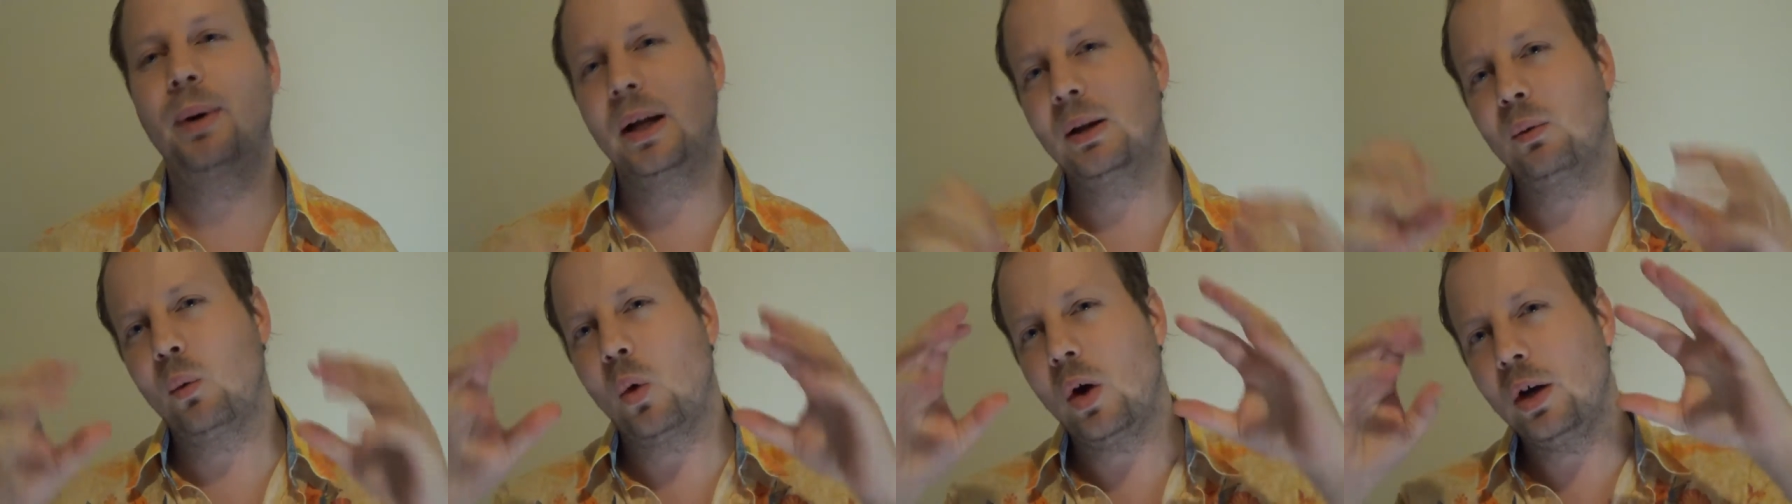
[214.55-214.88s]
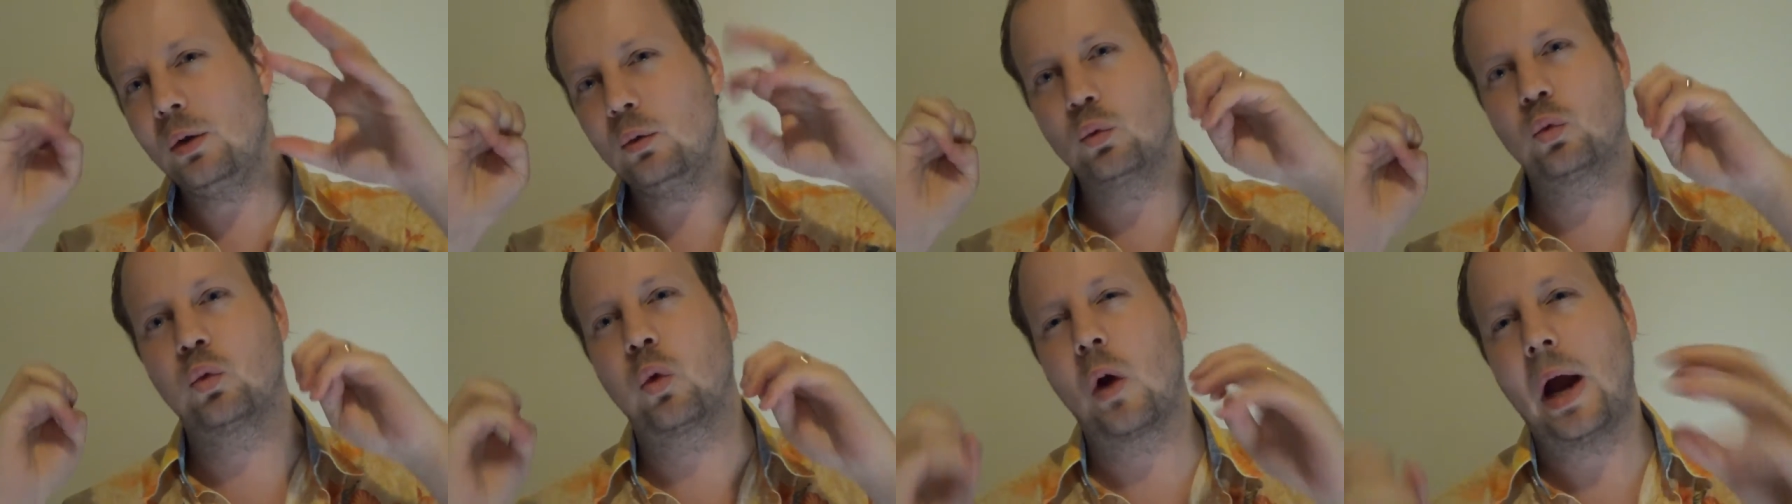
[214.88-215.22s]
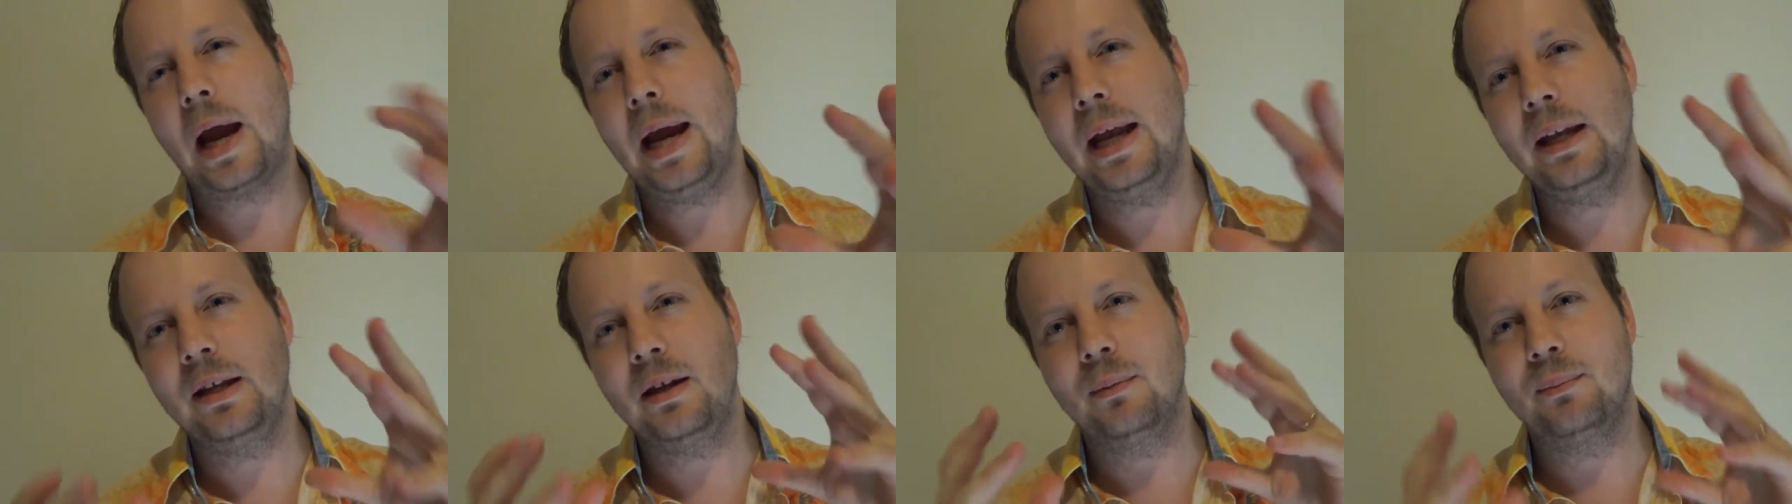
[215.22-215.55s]
But what
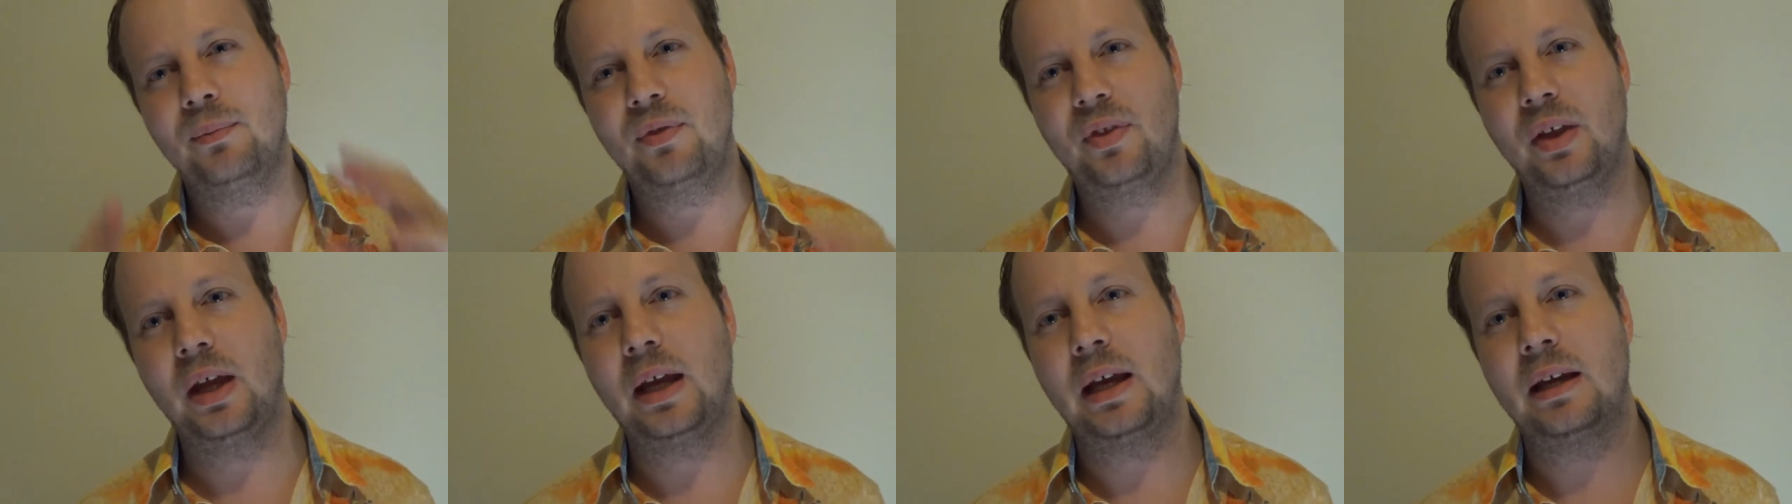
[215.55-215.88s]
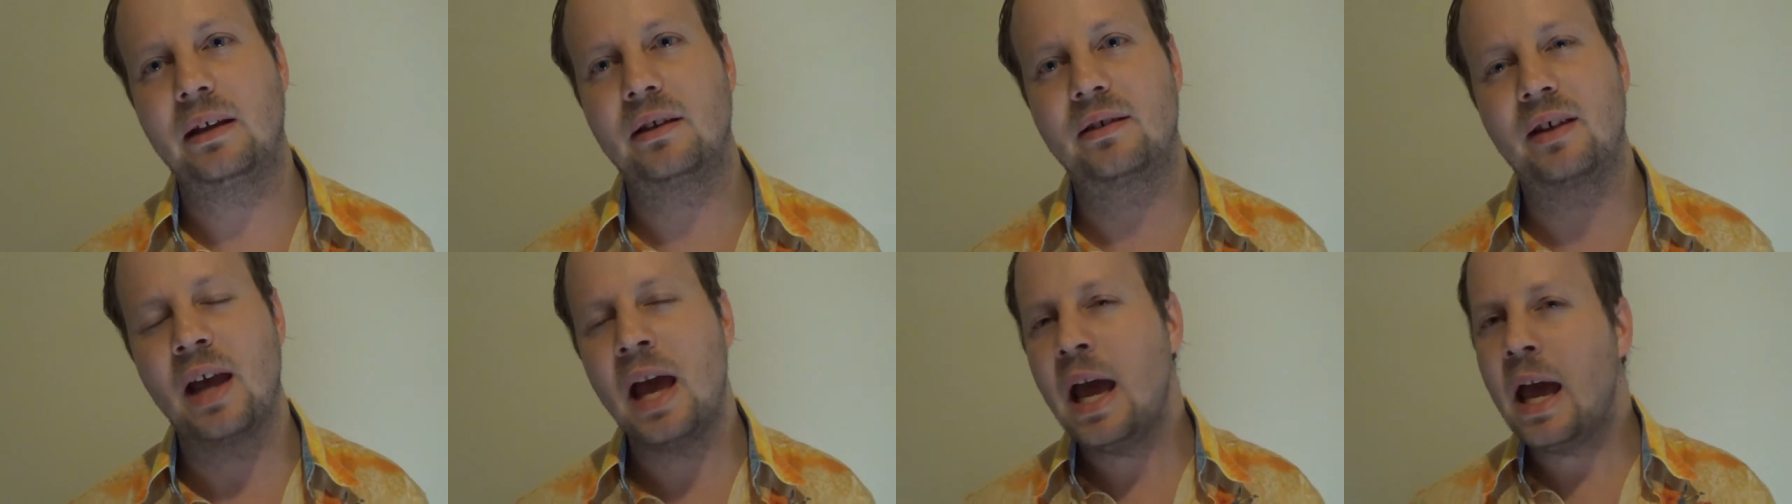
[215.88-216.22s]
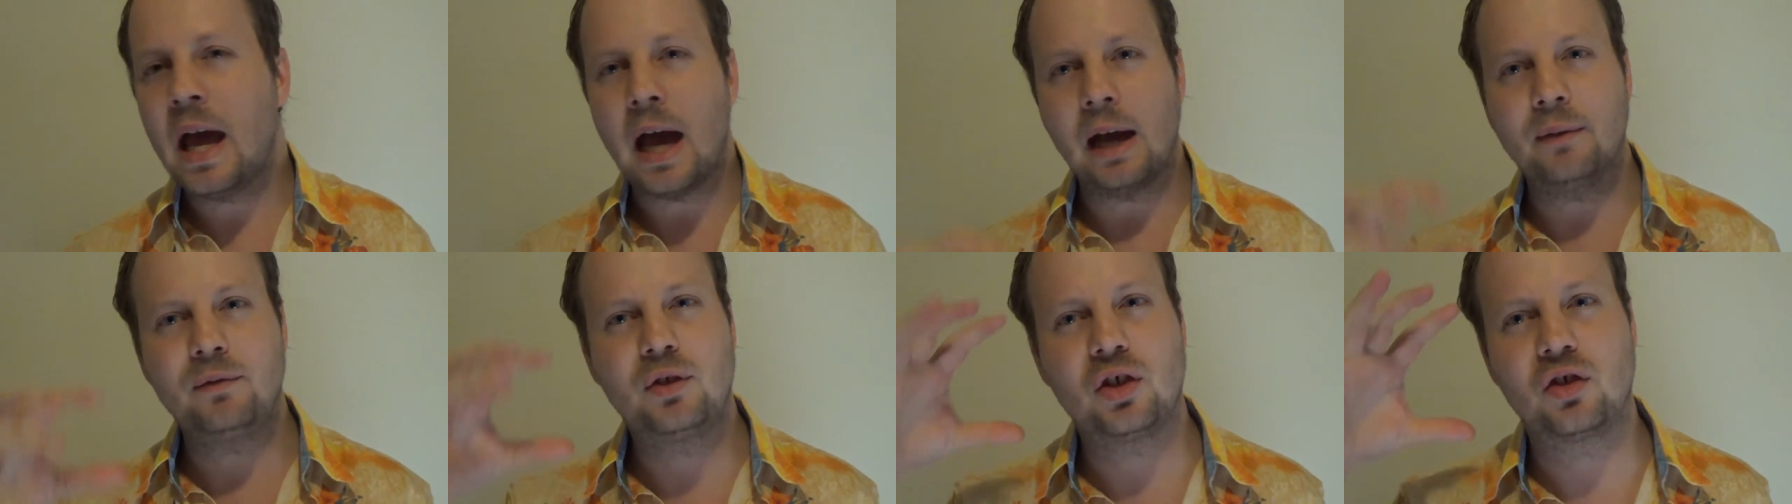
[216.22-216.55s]
random things
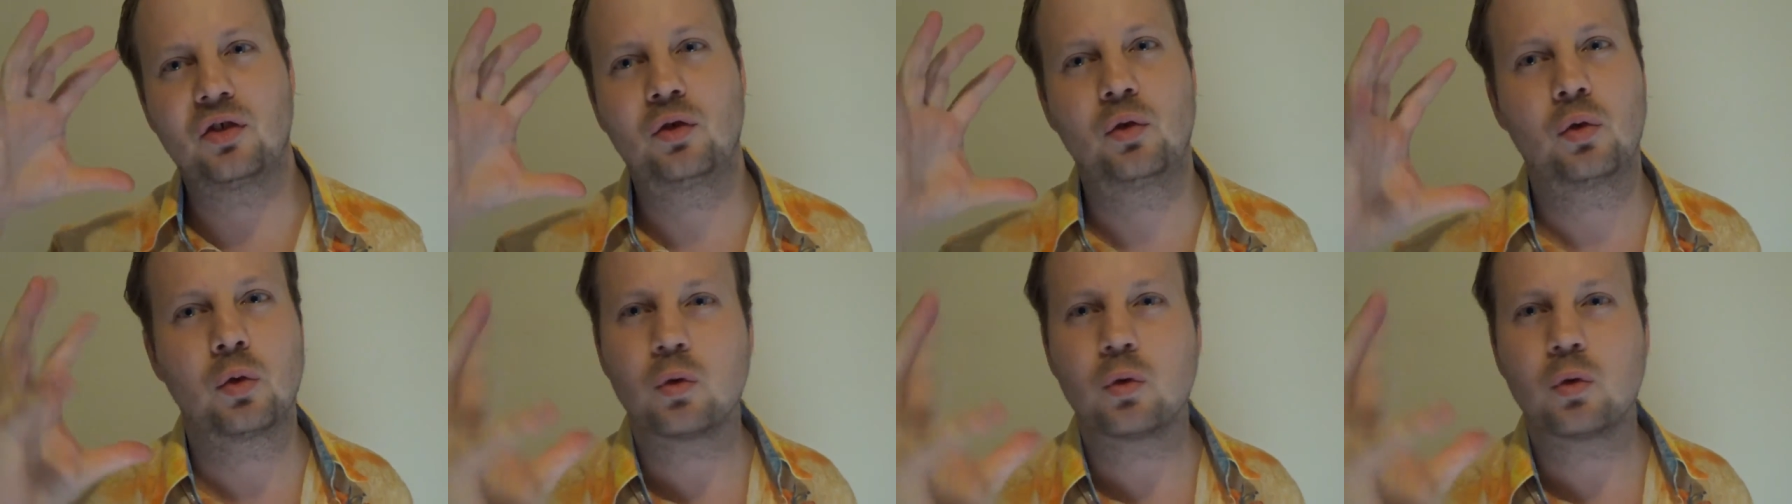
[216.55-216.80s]
have just